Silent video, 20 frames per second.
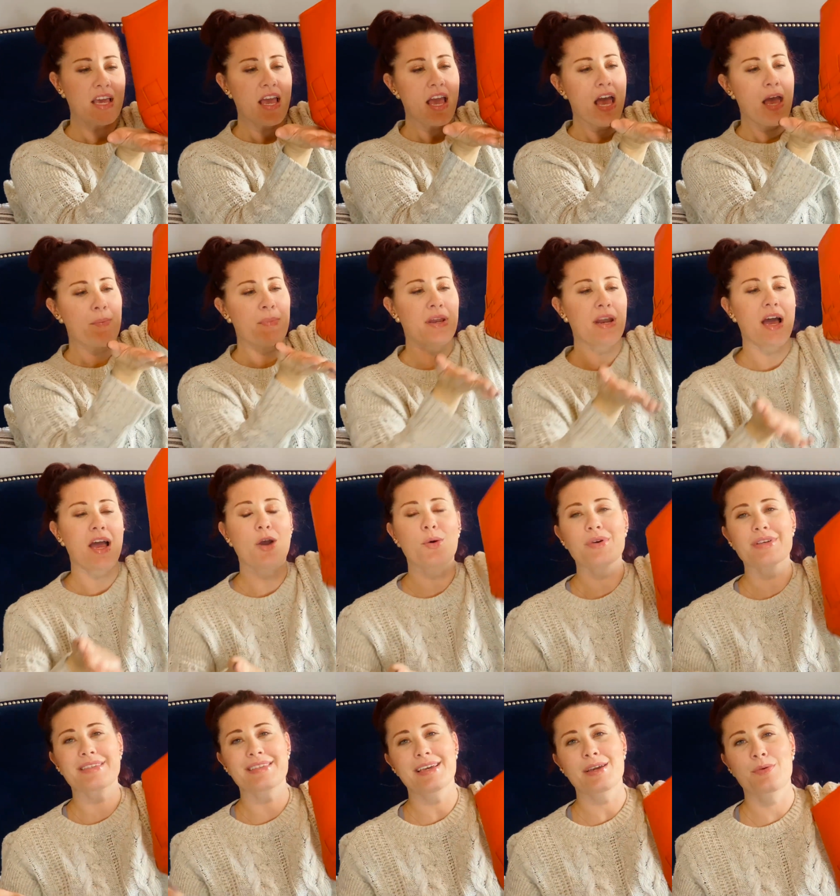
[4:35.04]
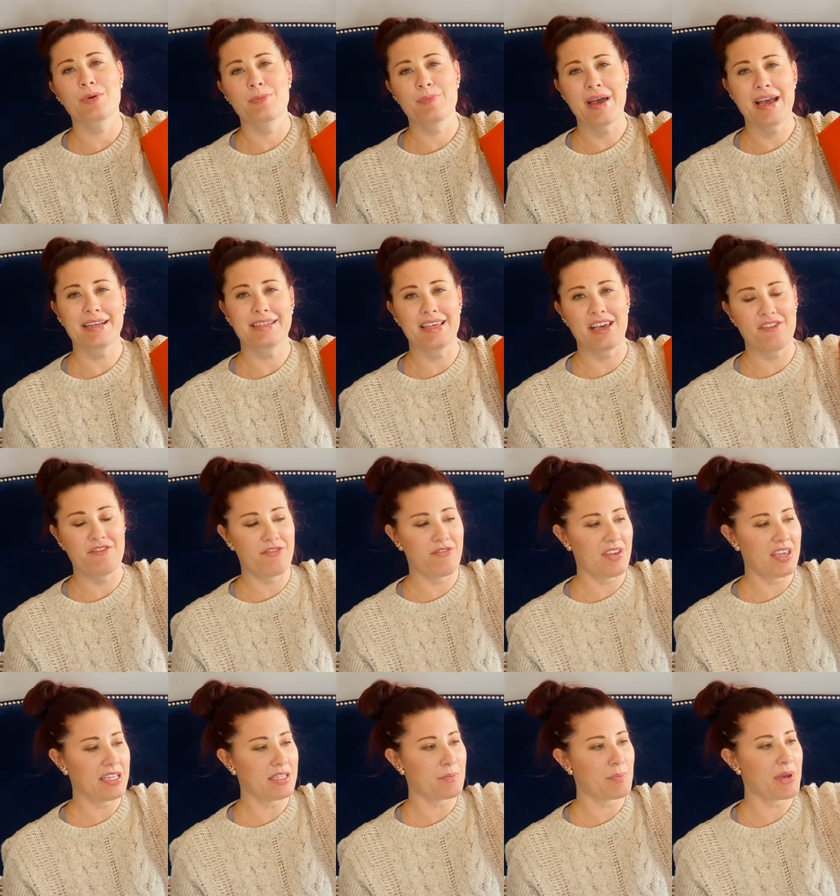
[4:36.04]
I mean, I always like when bags have
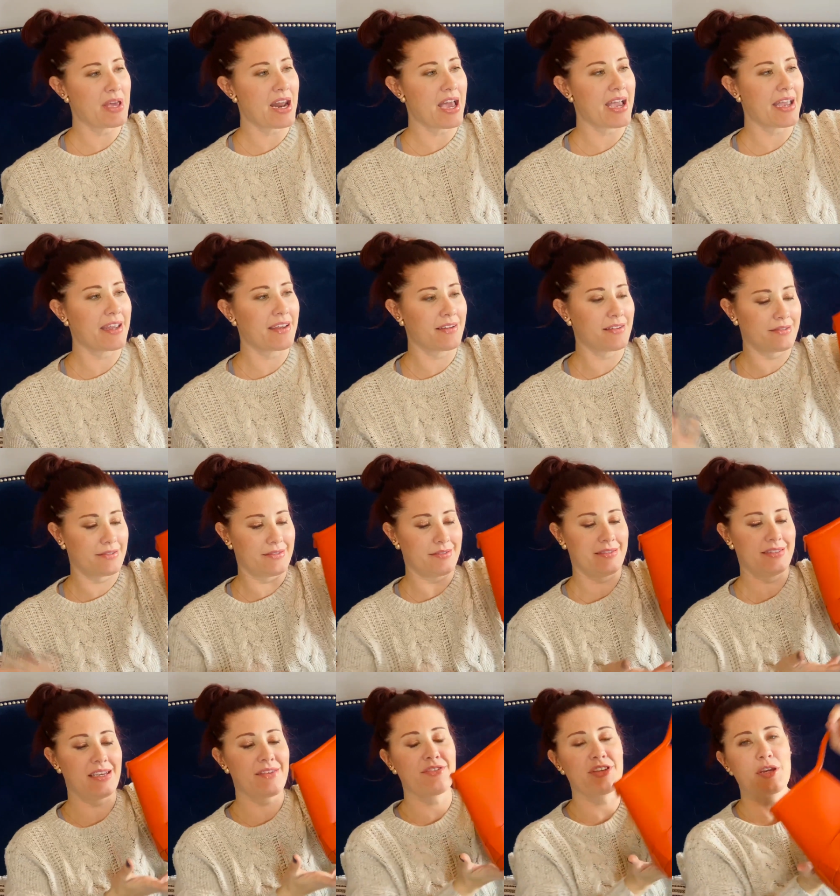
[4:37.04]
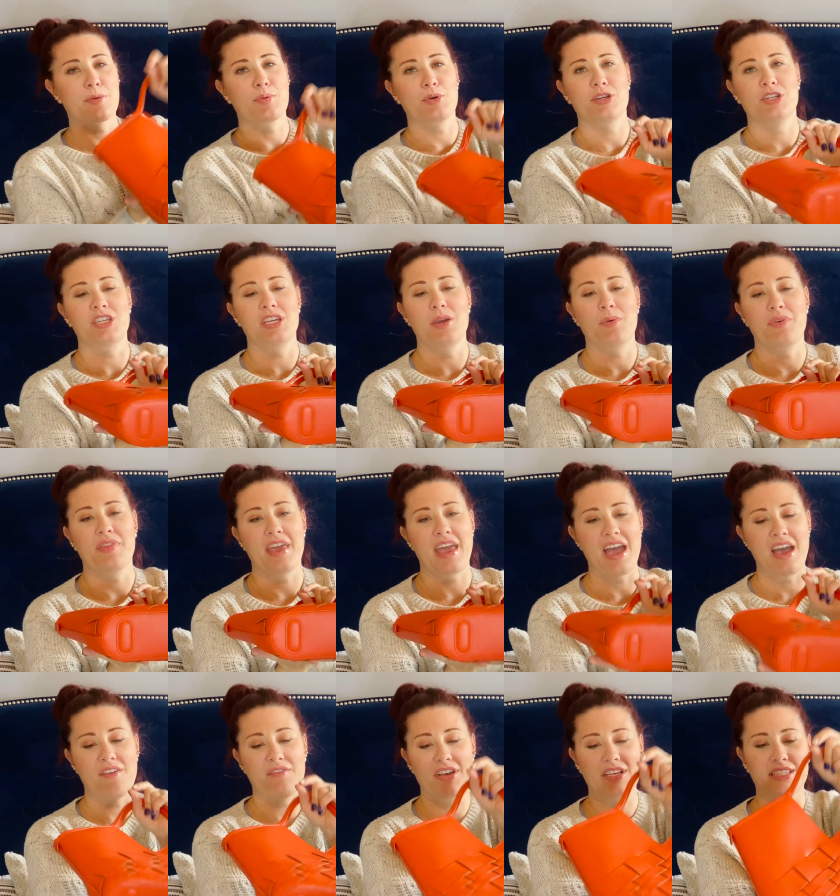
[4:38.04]
feet, but I definitely appreciate when they
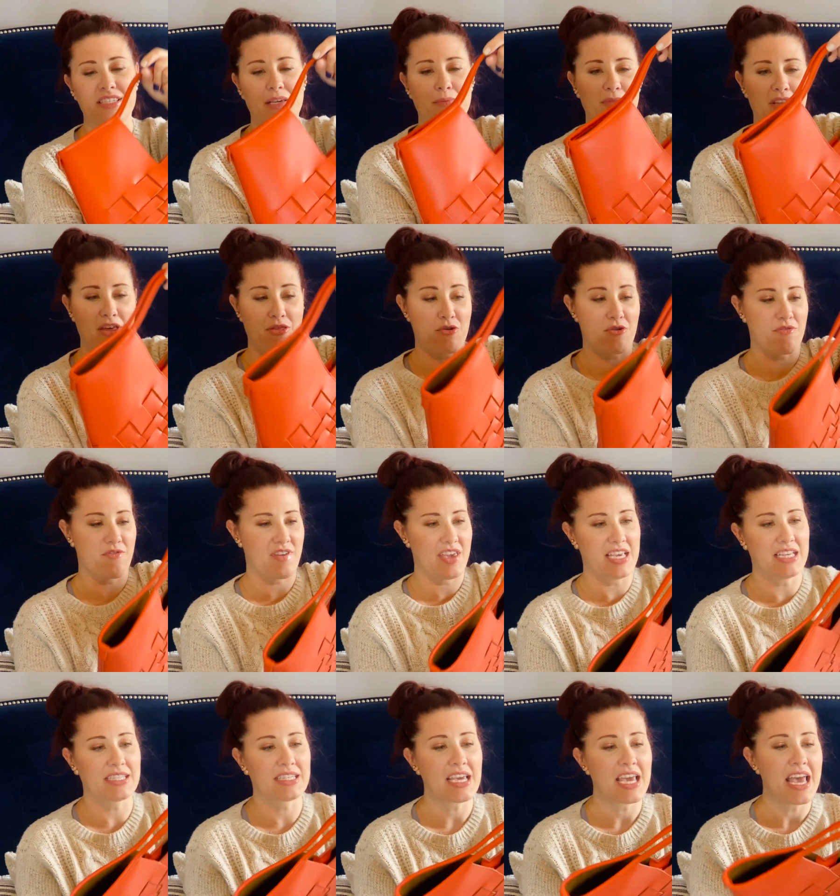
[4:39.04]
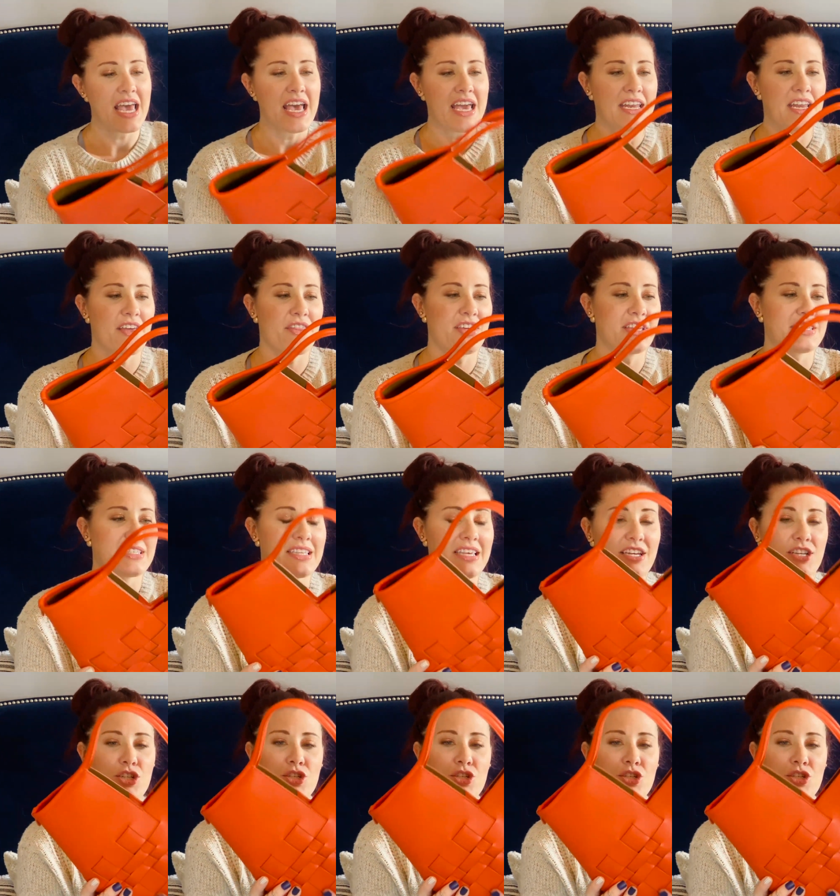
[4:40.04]
have some leather feet. Now this